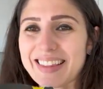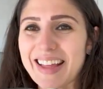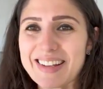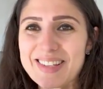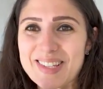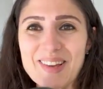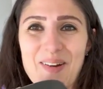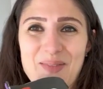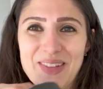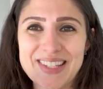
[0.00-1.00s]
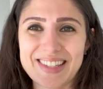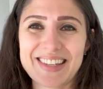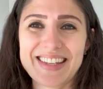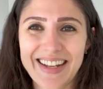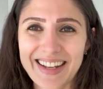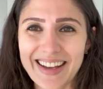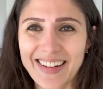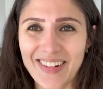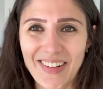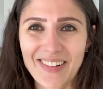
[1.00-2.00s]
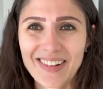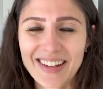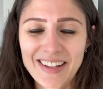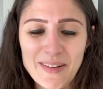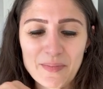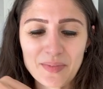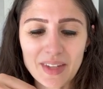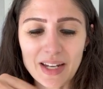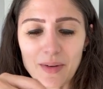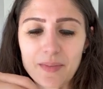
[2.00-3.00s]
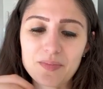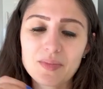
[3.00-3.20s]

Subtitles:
that is so misleading. I don't know. Anyway.